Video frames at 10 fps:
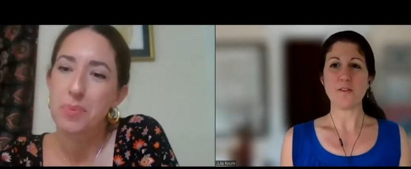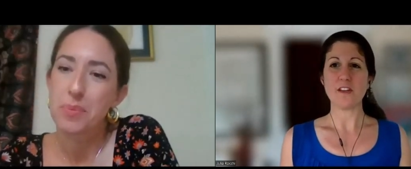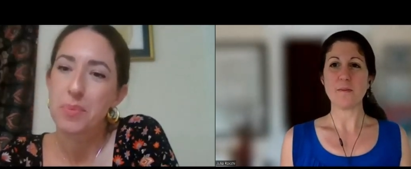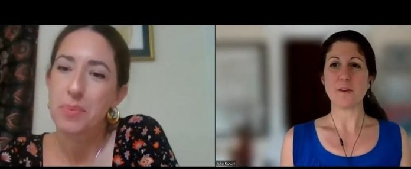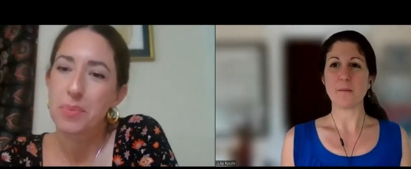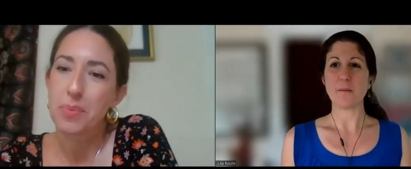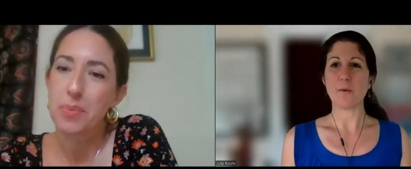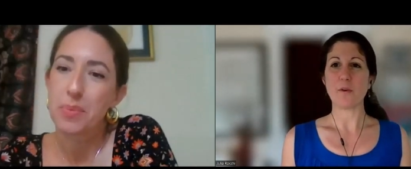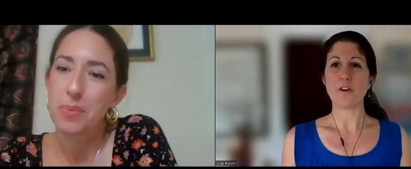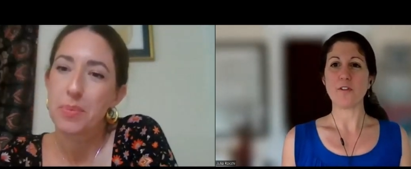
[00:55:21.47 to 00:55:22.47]
Speaker 1: indeed, become
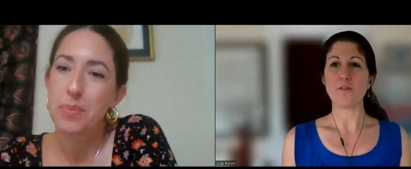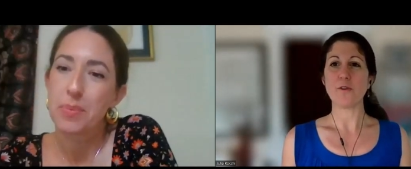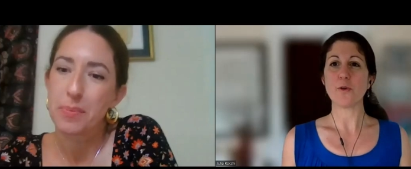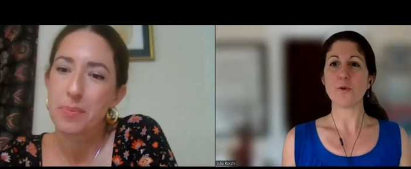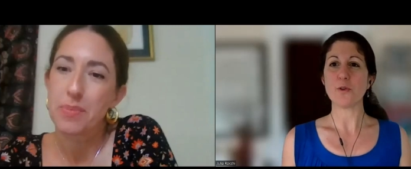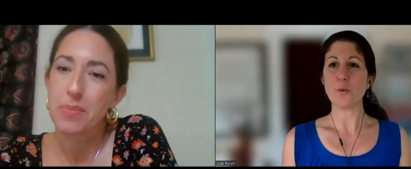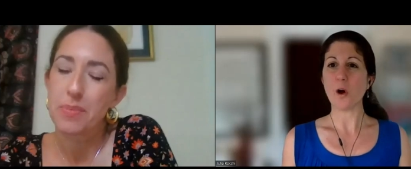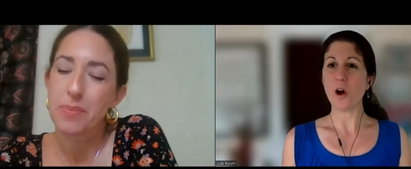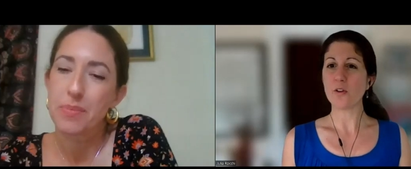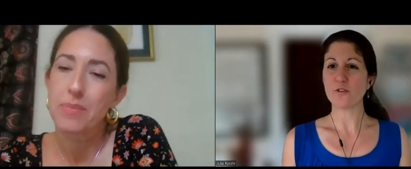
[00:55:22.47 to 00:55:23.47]
more of who you
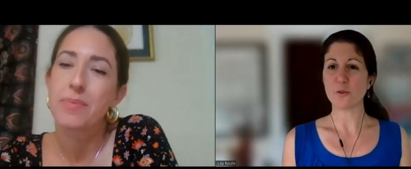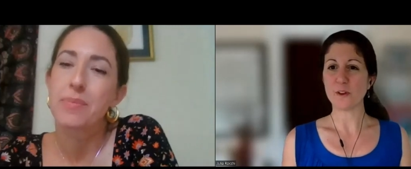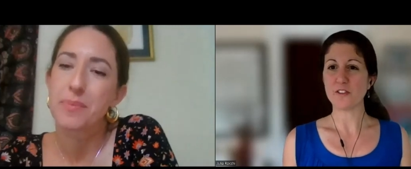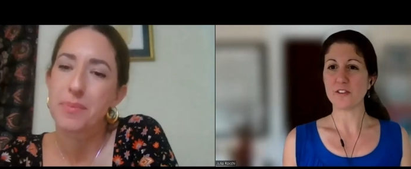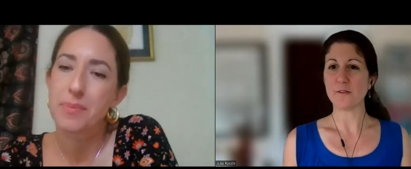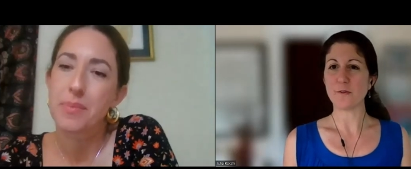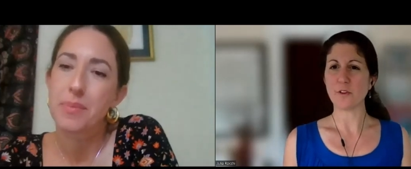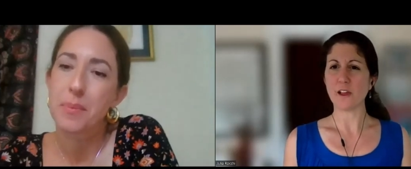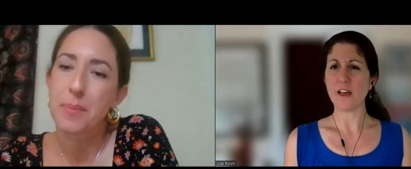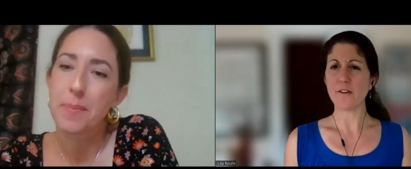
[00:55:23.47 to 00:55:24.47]
are. Don't wait to live your
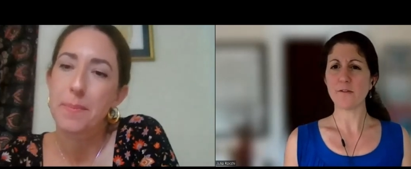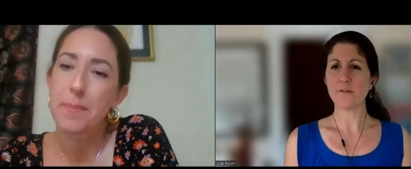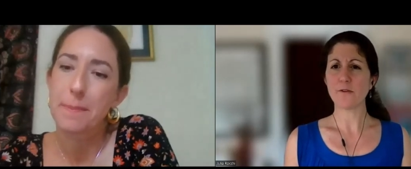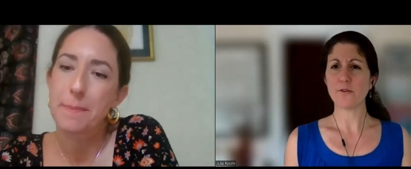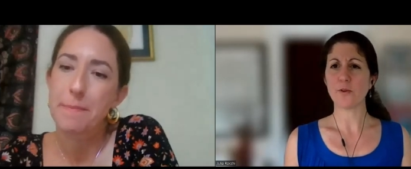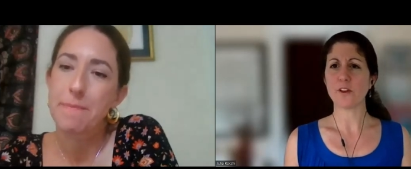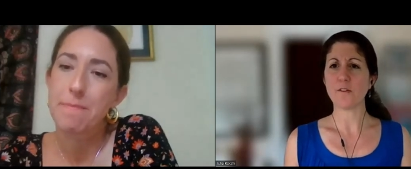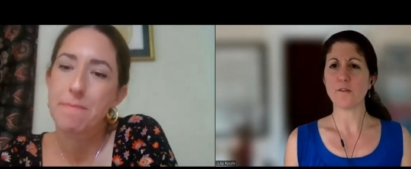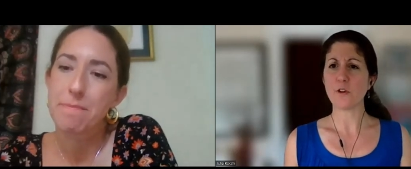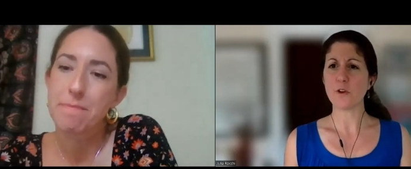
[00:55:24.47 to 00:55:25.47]
life. Don't
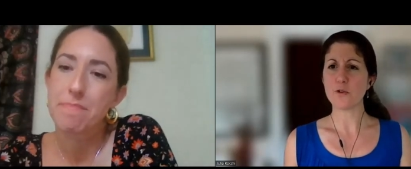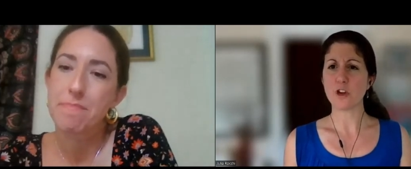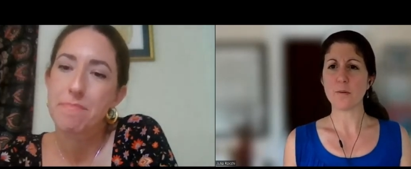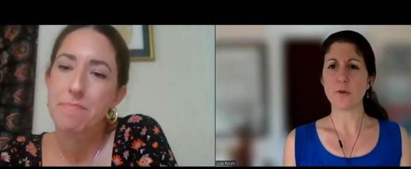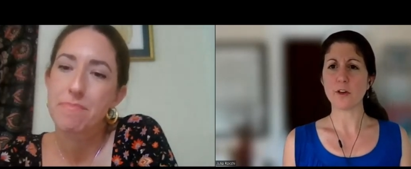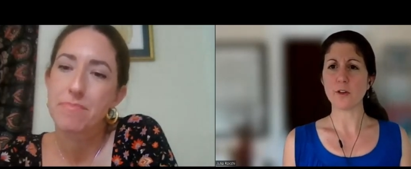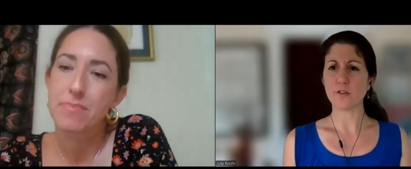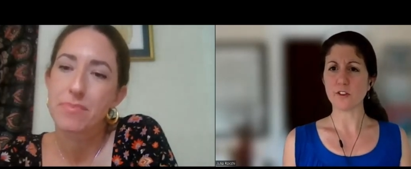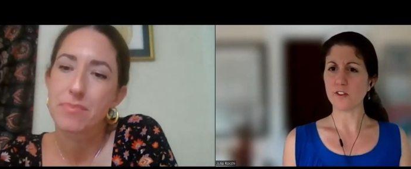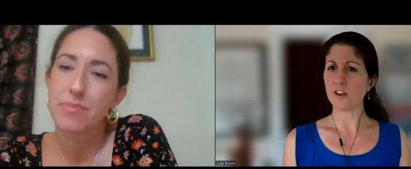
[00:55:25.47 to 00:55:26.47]
let fear, shame, or
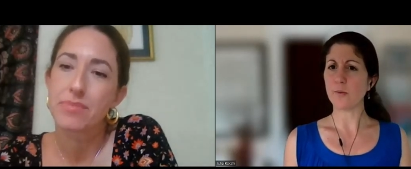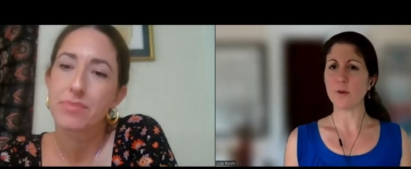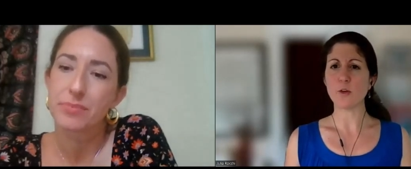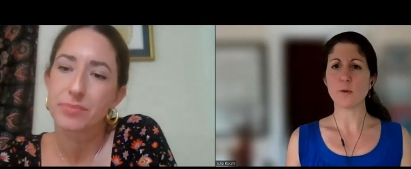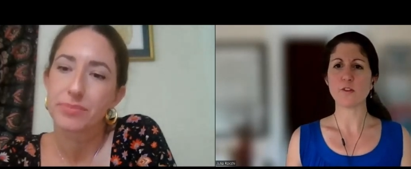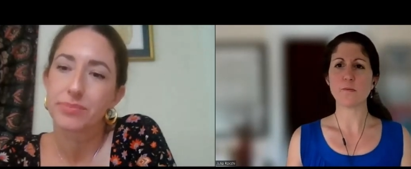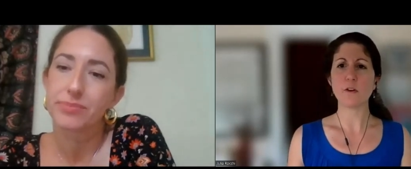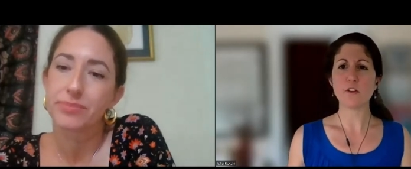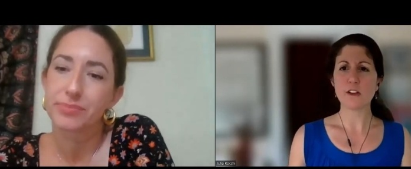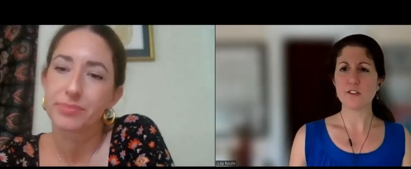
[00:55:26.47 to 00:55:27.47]
guilt dictate what you
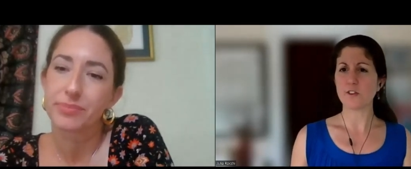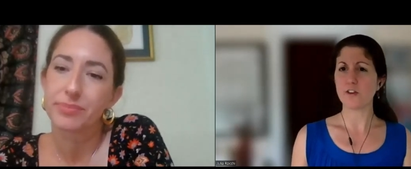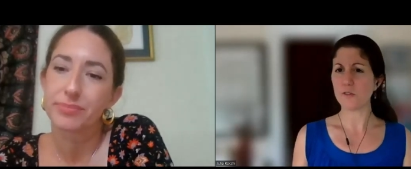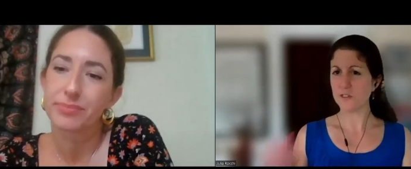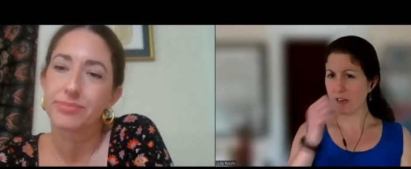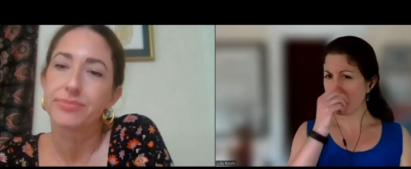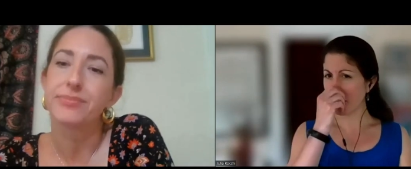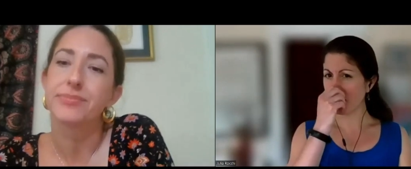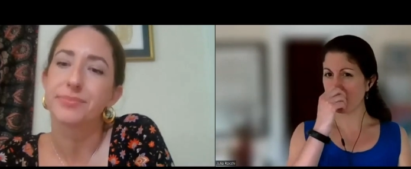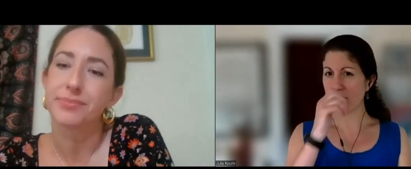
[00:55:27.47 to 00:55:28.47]
experience or understand
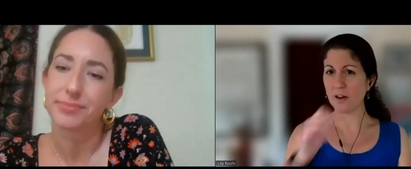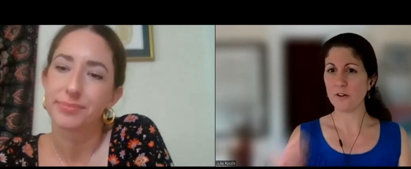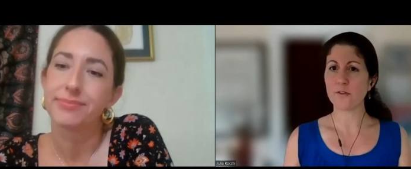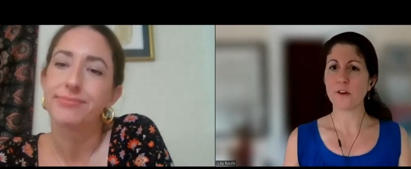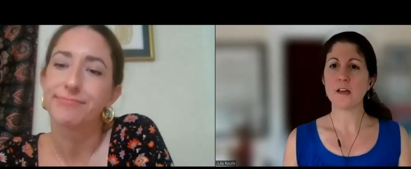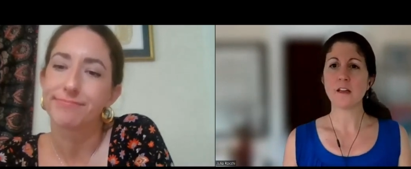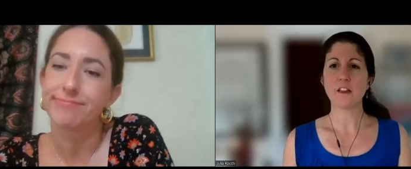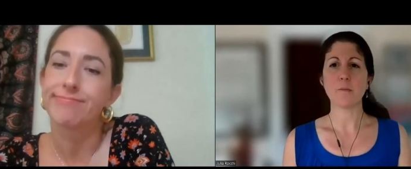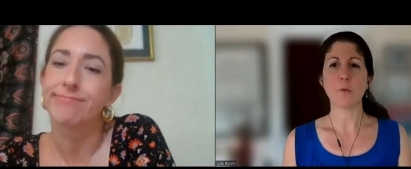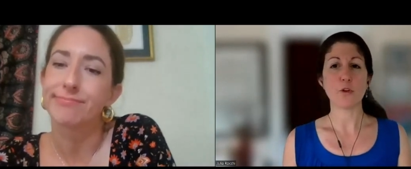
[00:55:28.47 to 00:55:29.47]
about yourself.
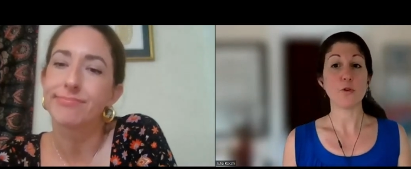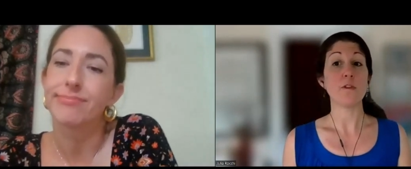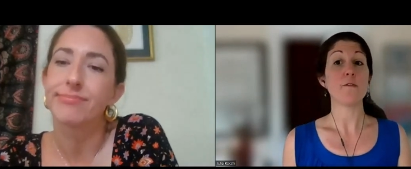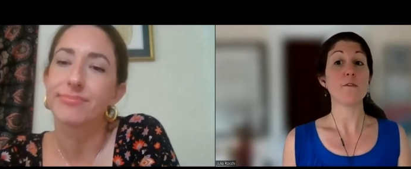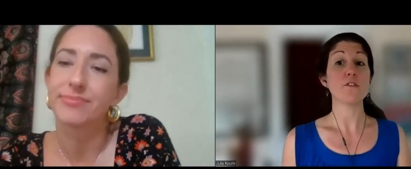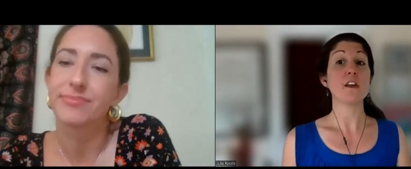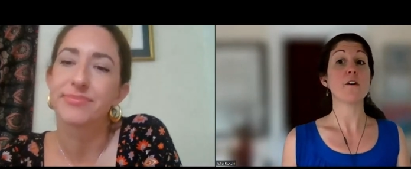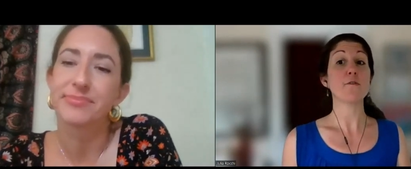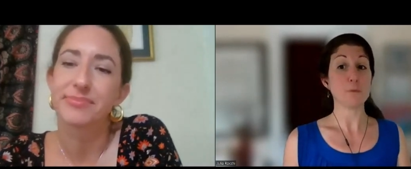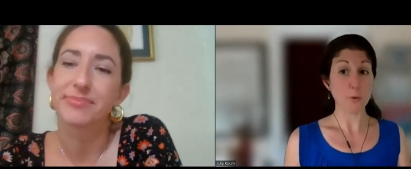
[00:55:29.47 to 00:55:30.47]
The more you love
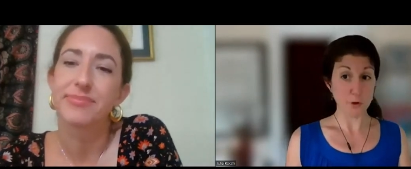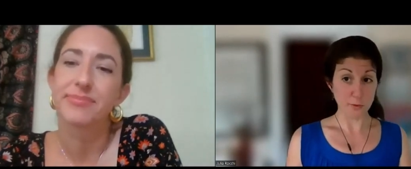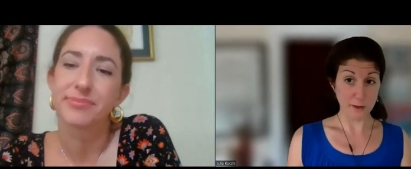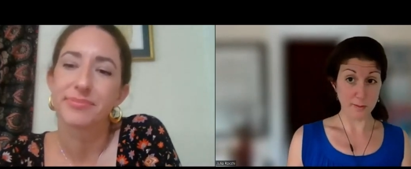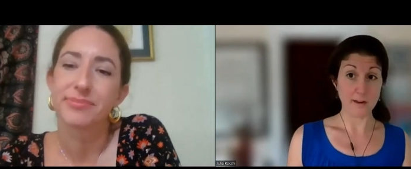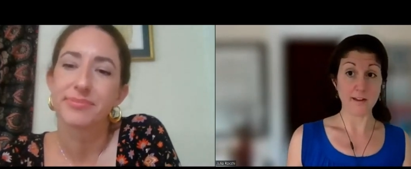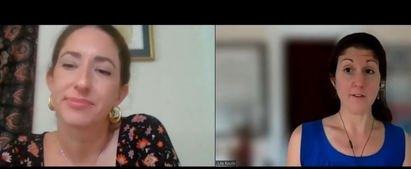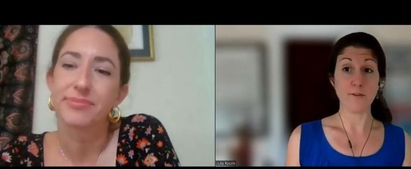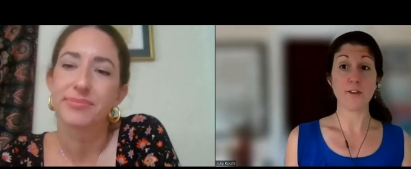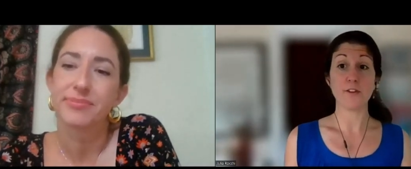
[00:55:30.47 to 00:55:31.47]
yourself, the more you'll be able to
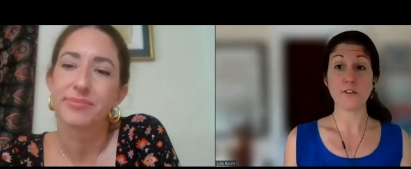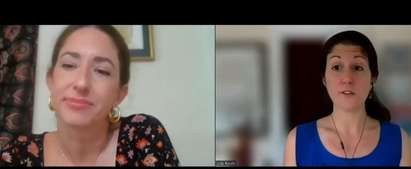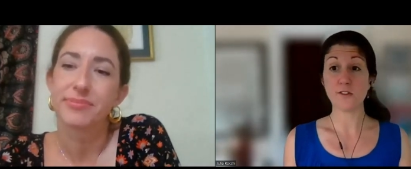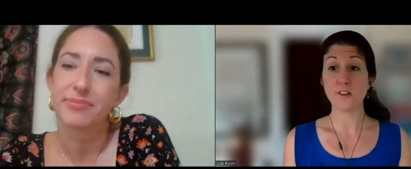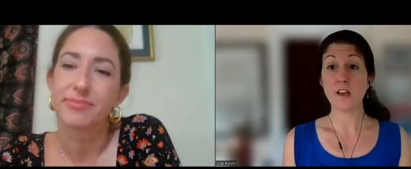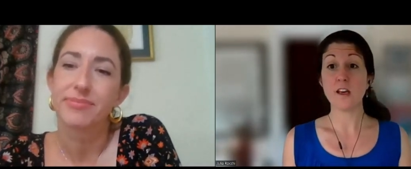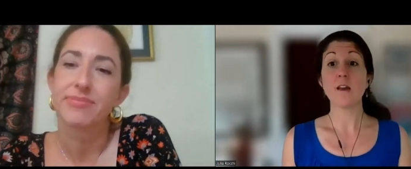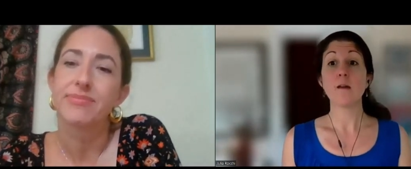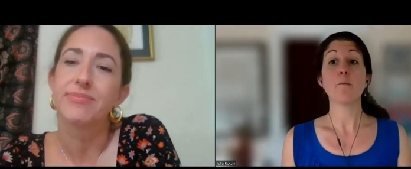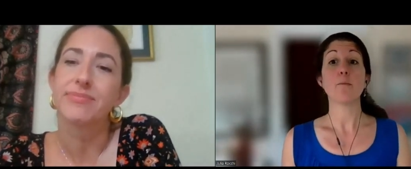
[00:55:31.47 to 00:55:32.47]
love others.
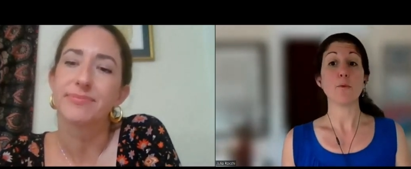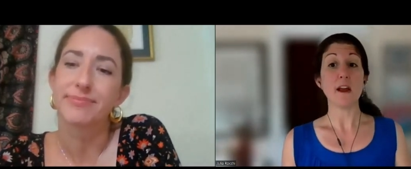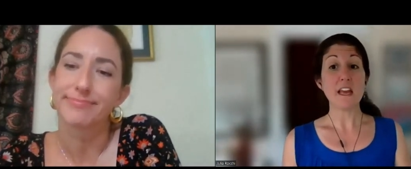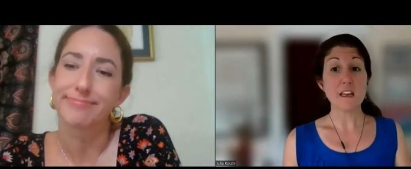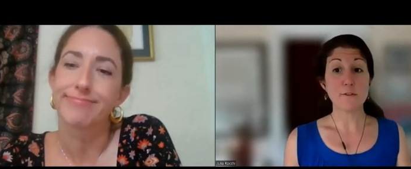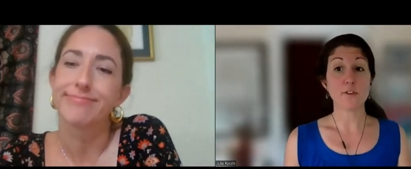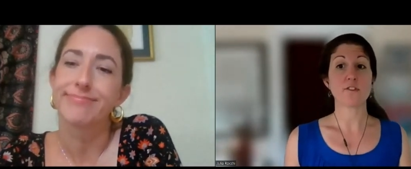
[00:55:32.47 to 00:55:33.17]
Brave